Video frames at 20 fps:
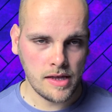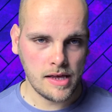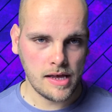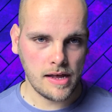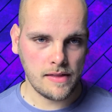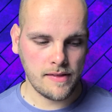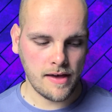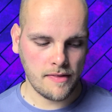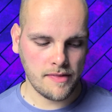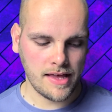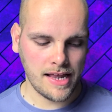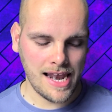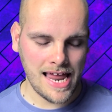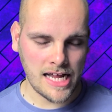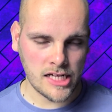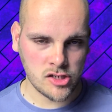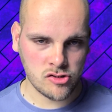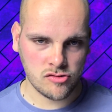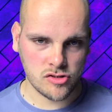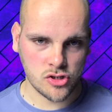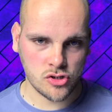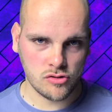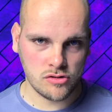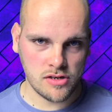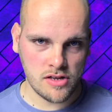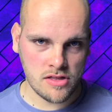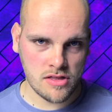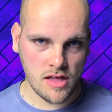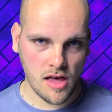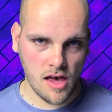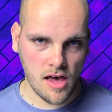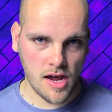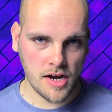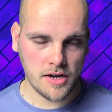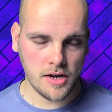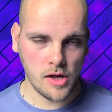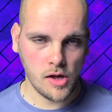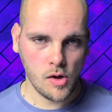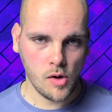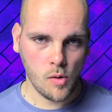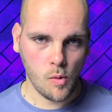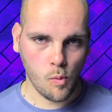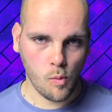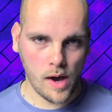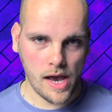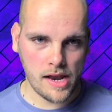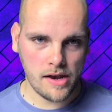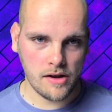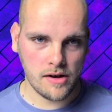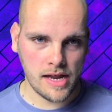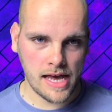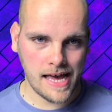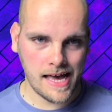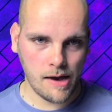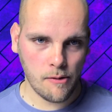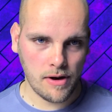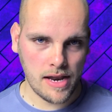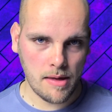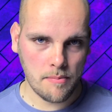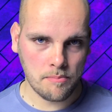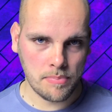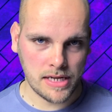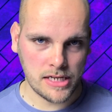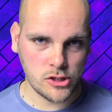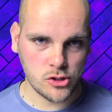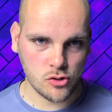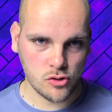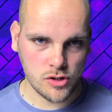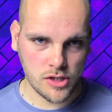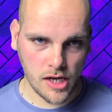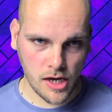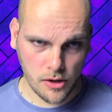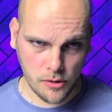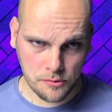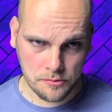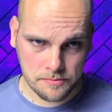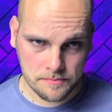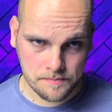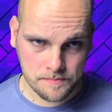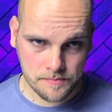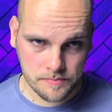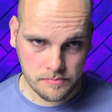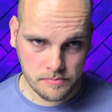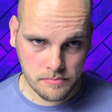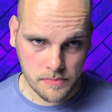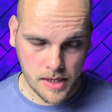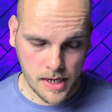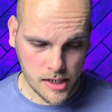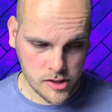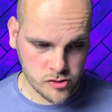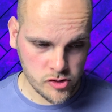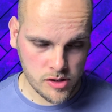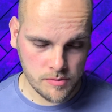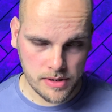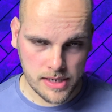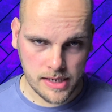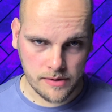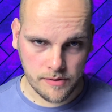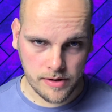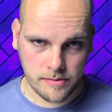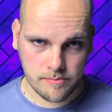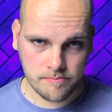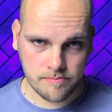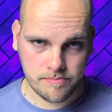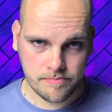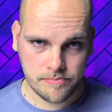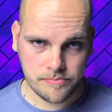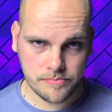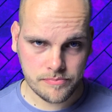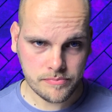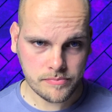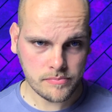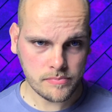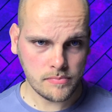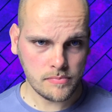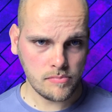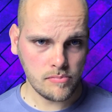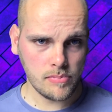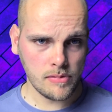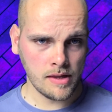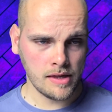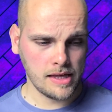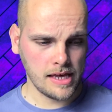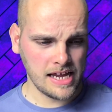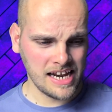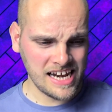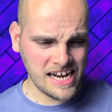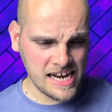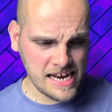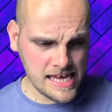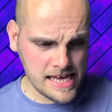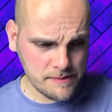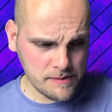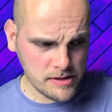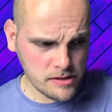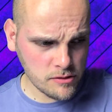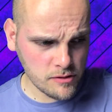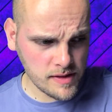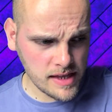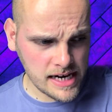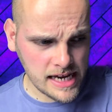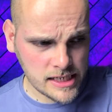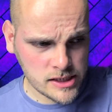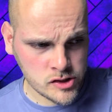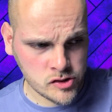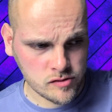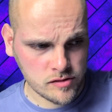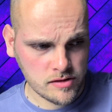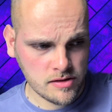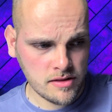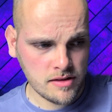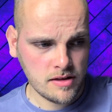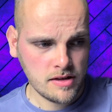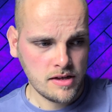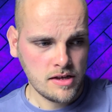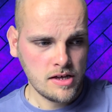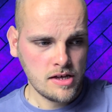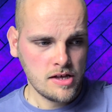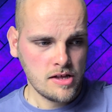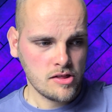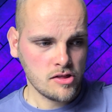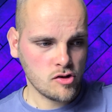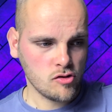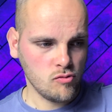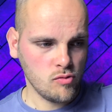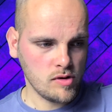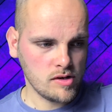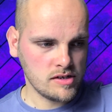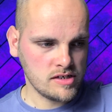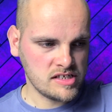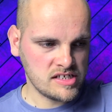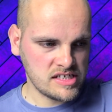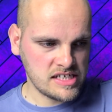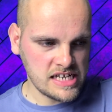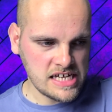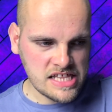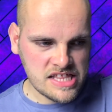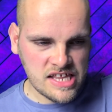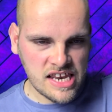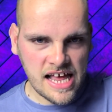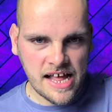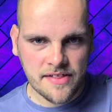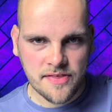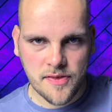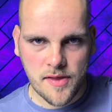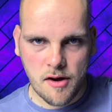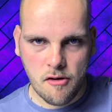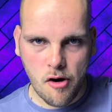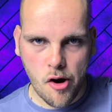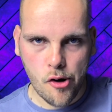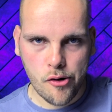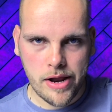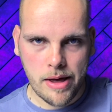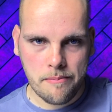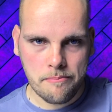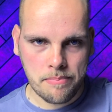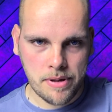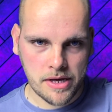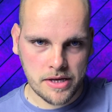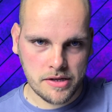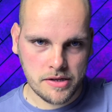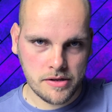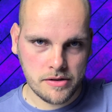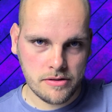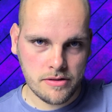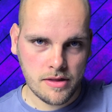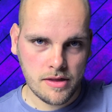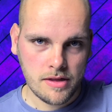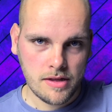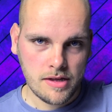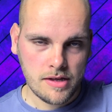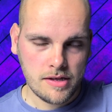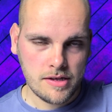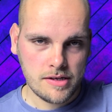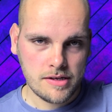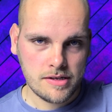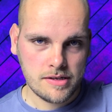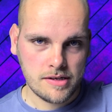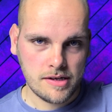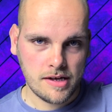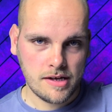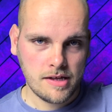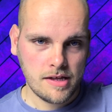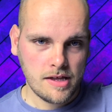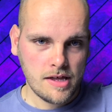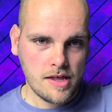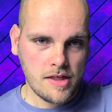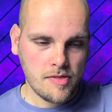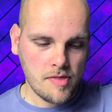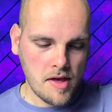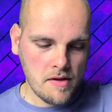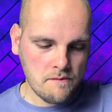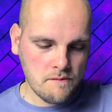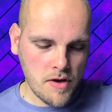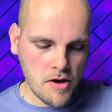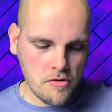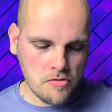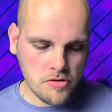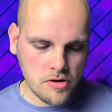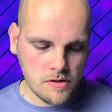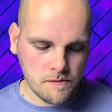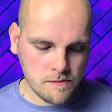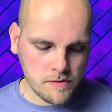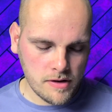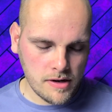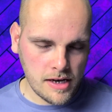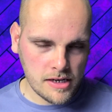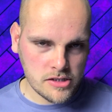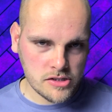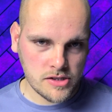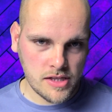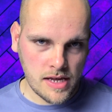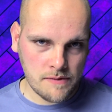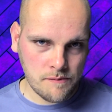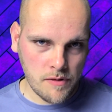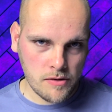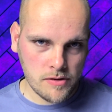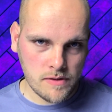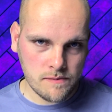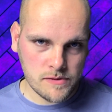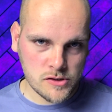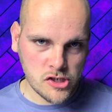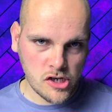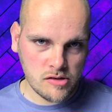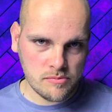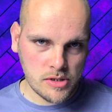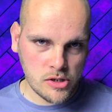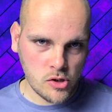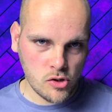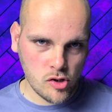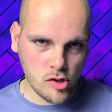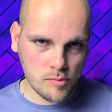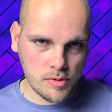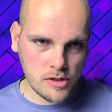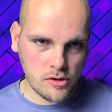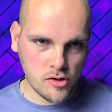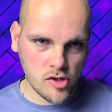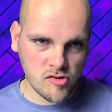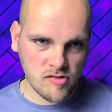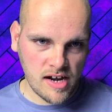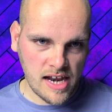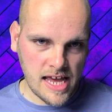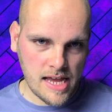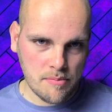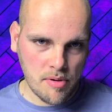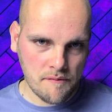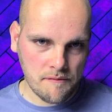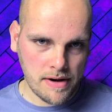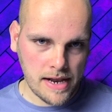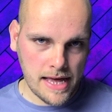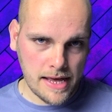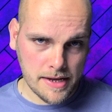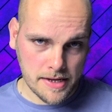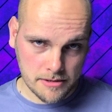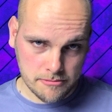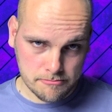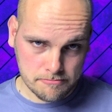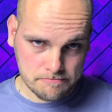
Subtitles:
in that the electorate should decide when and how an MP should go. I truly believe it. Okay, leave it to the electorate to deselect their own MPs. Yeah, they voted for Jeremy Corbyn under a Labour flag.